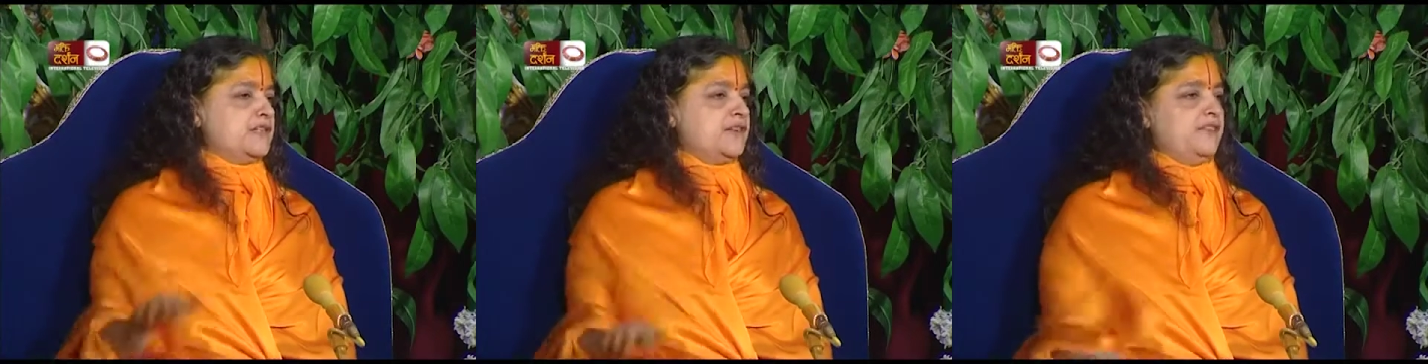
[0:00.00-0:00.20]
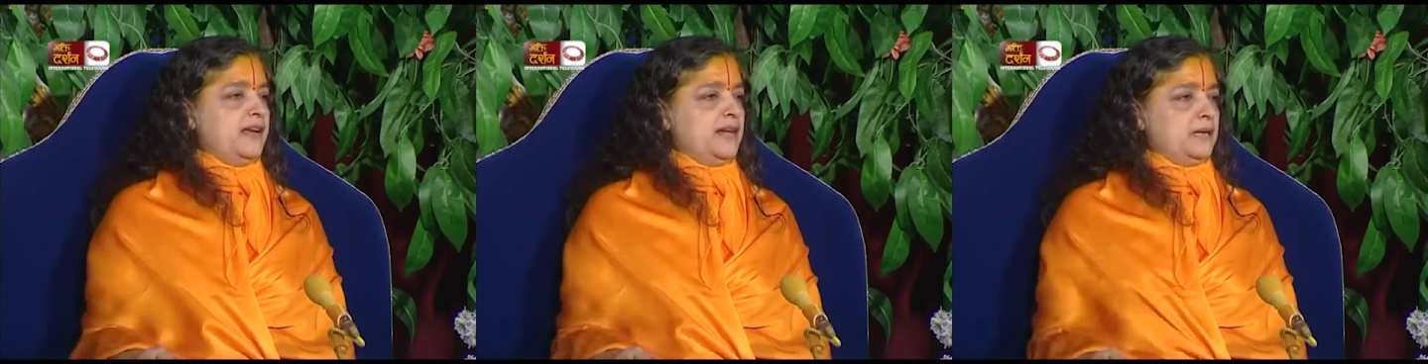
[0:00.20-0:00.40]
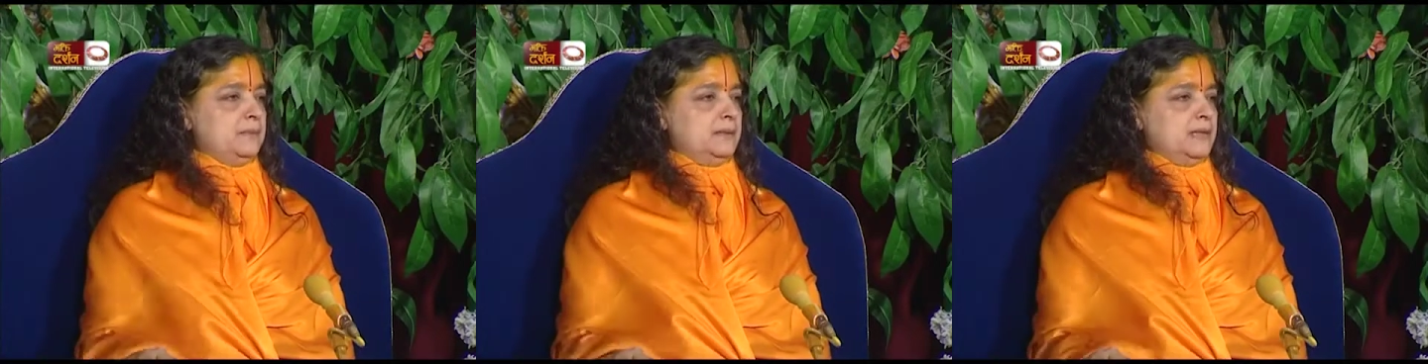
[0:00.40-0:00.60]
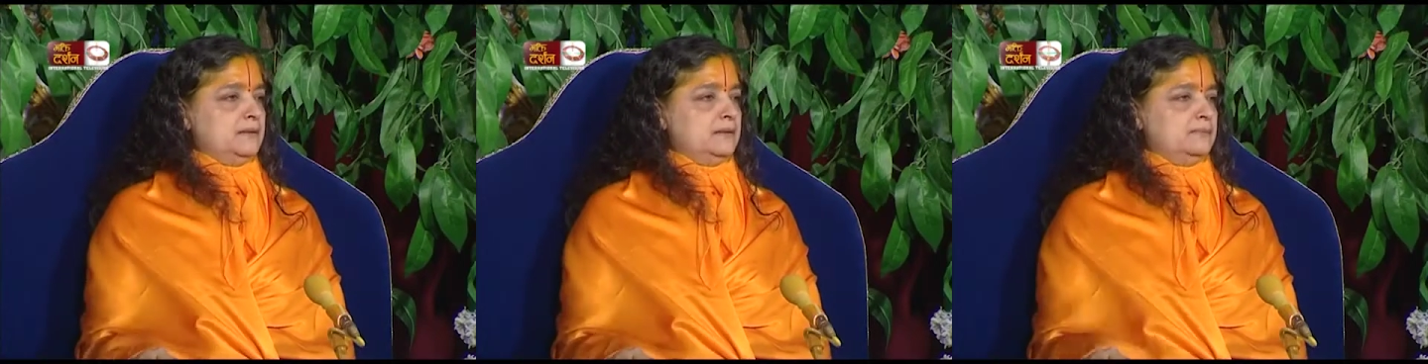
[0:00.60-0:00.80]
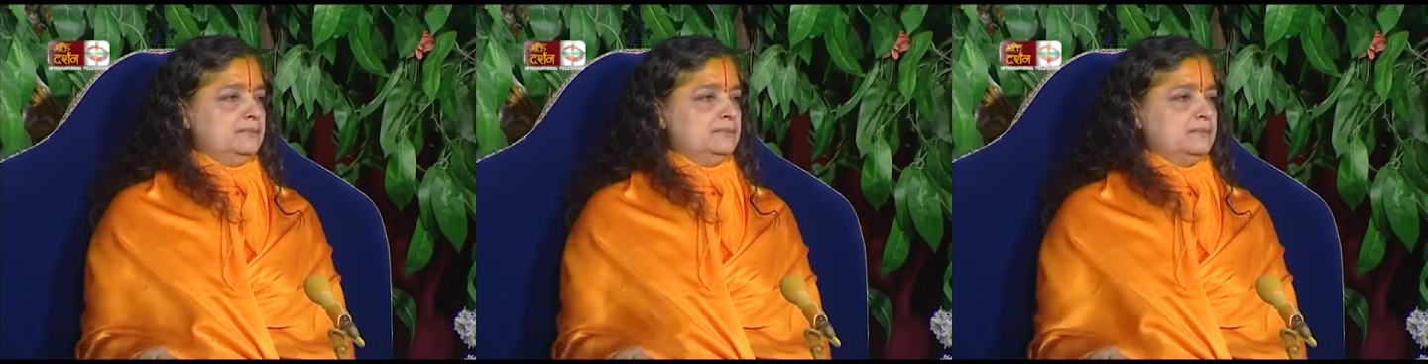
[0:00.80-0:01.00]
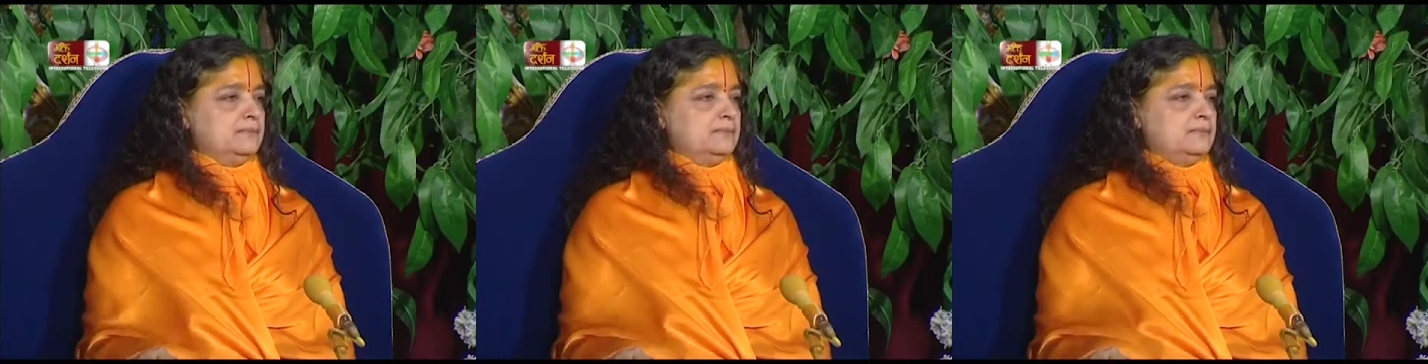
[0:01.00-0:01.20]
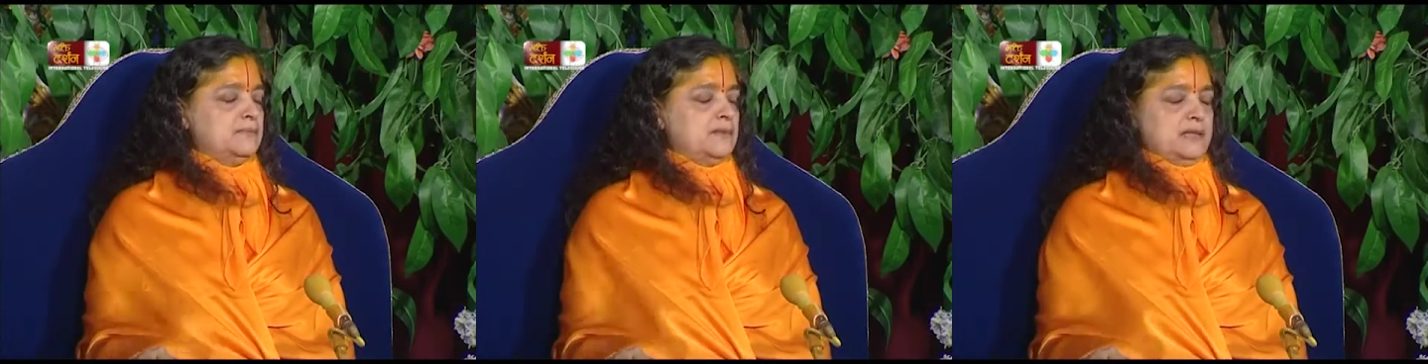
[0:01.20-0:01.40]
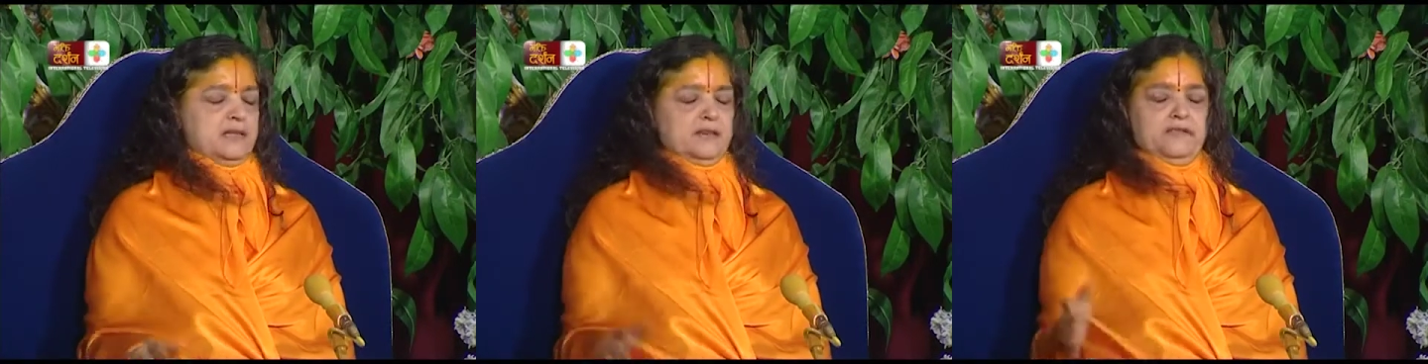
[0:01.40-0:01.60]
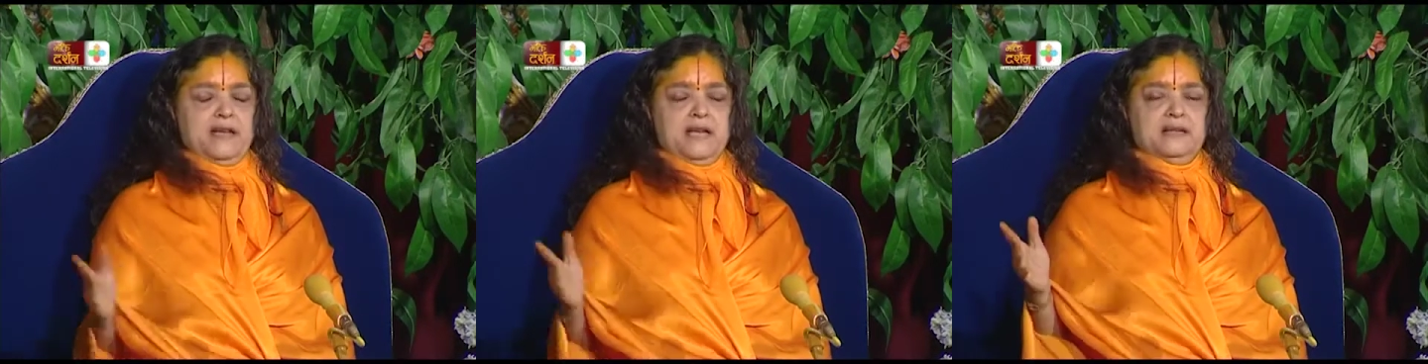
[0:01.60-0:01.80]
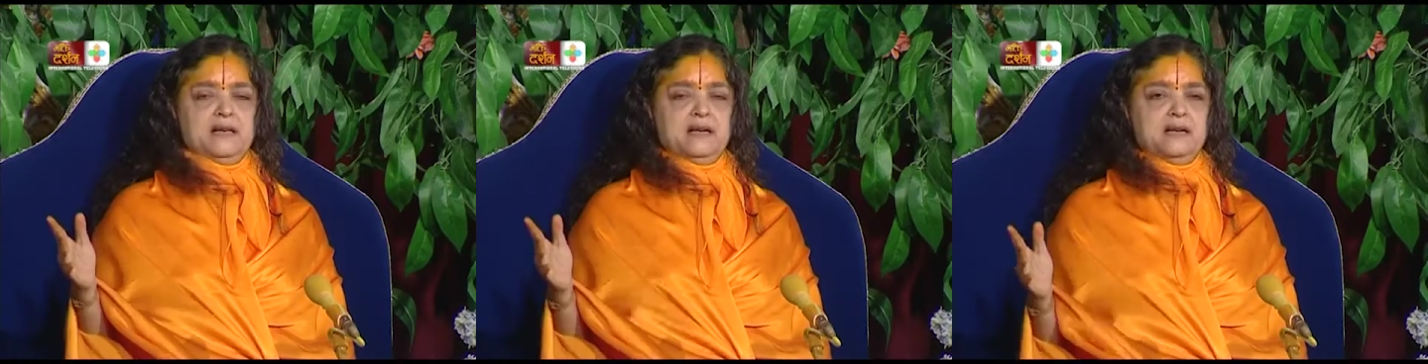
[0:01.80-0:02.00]
available
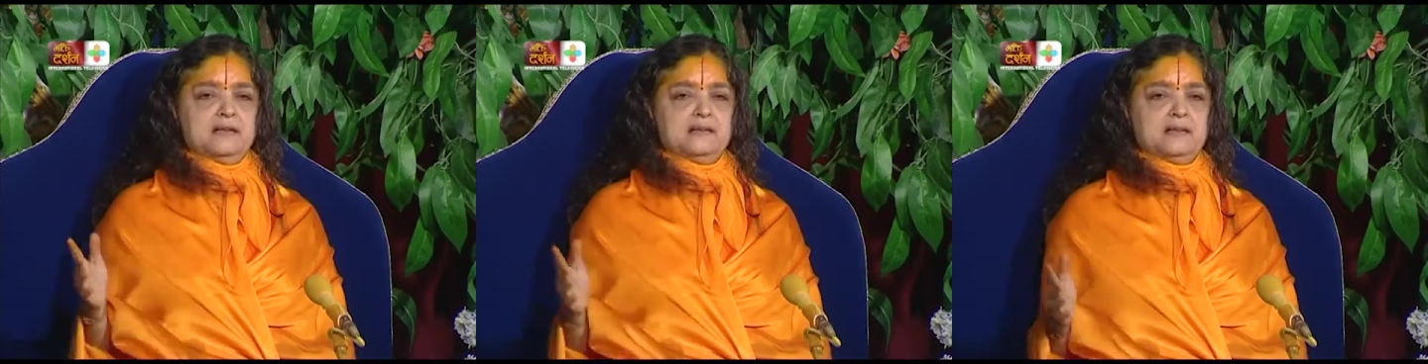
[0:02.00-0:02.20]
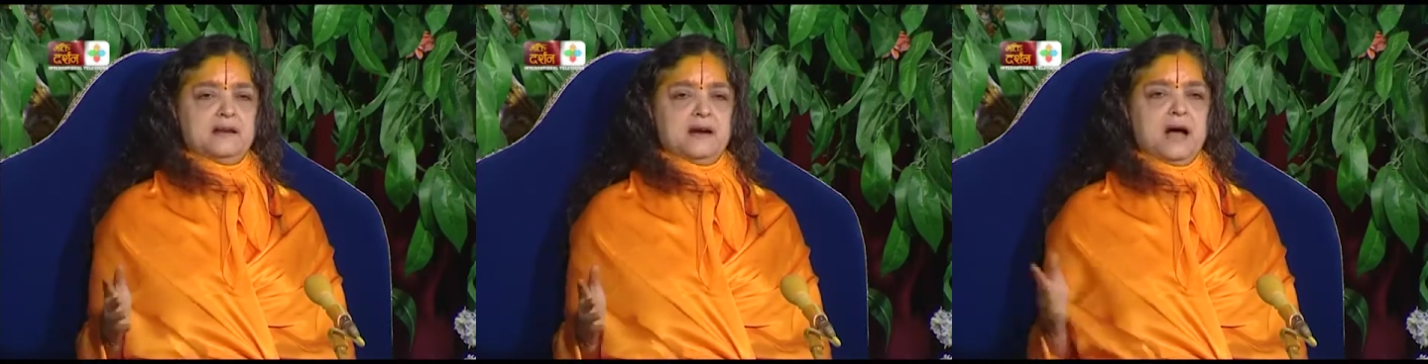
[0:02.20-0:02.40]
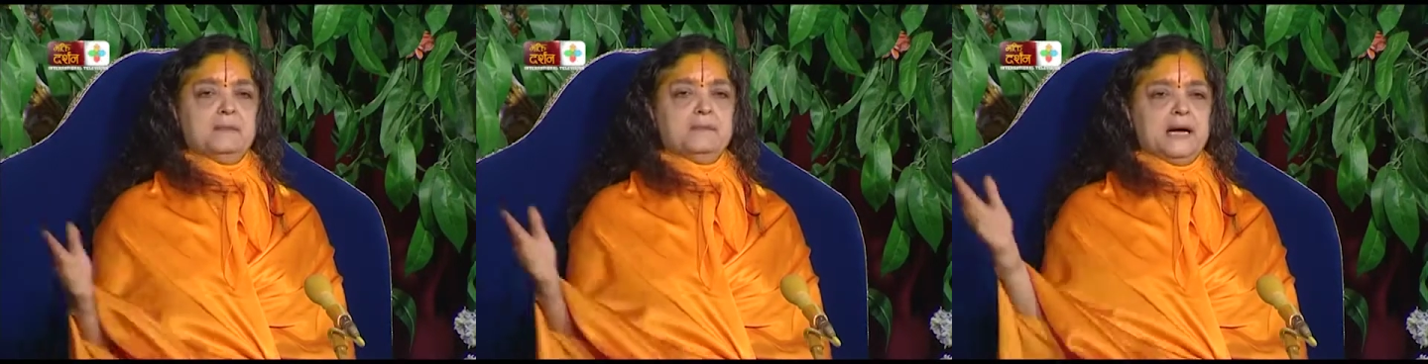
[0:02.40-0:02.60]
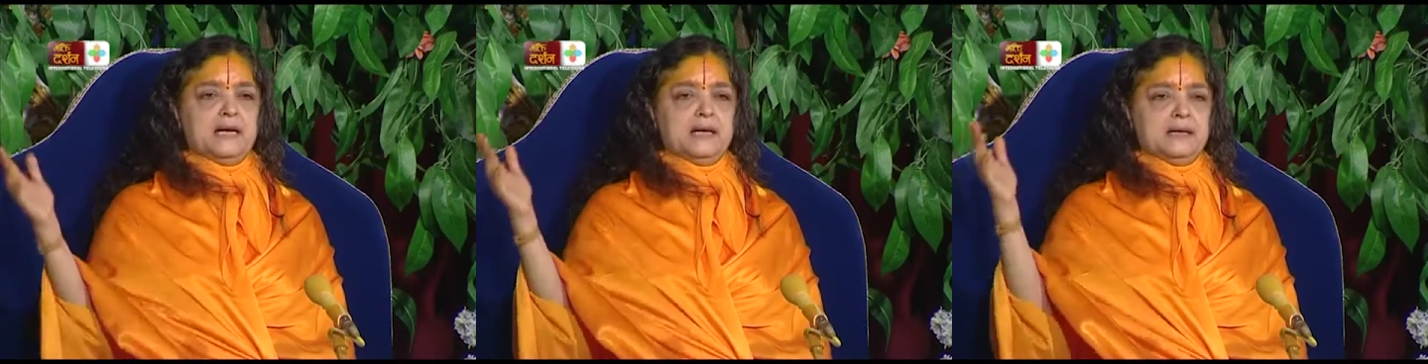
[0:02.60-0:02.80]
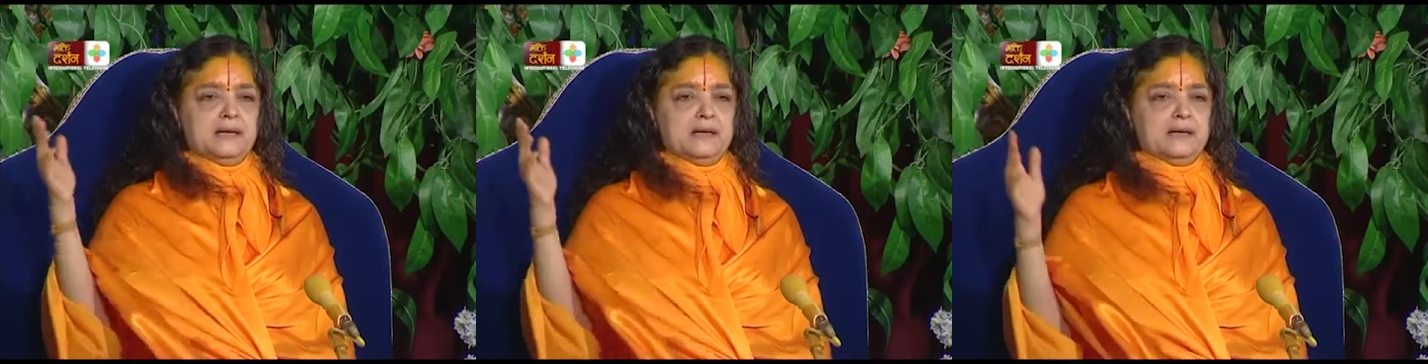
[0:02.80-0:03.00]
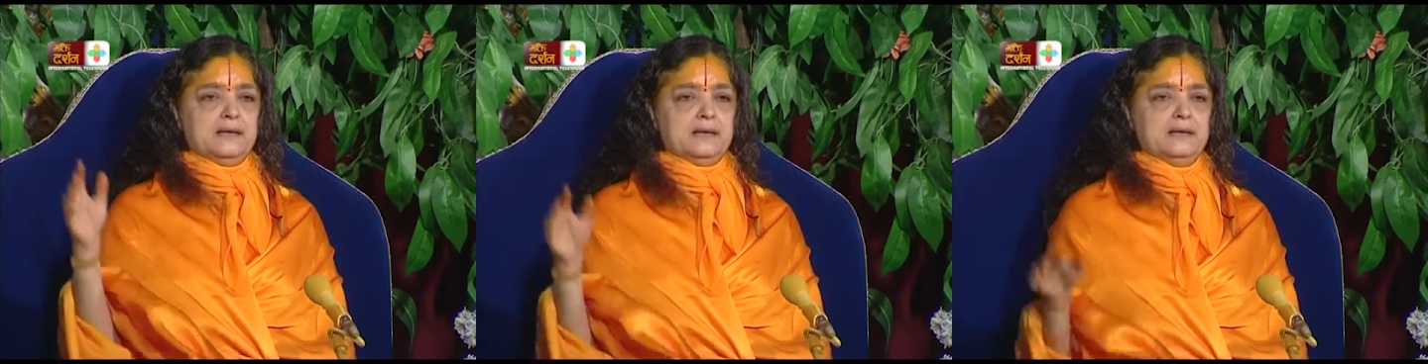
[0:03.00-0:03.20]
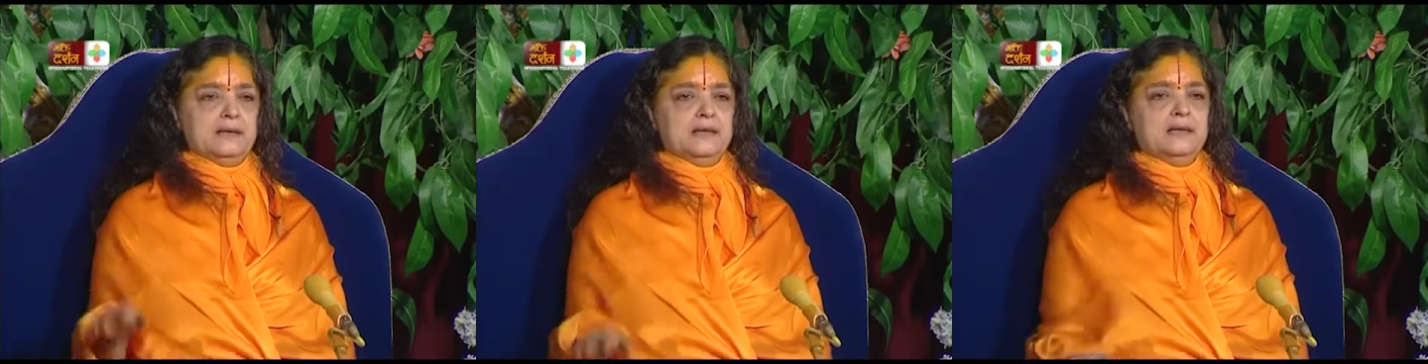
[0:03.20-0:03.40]
Vedas, the Ramayana,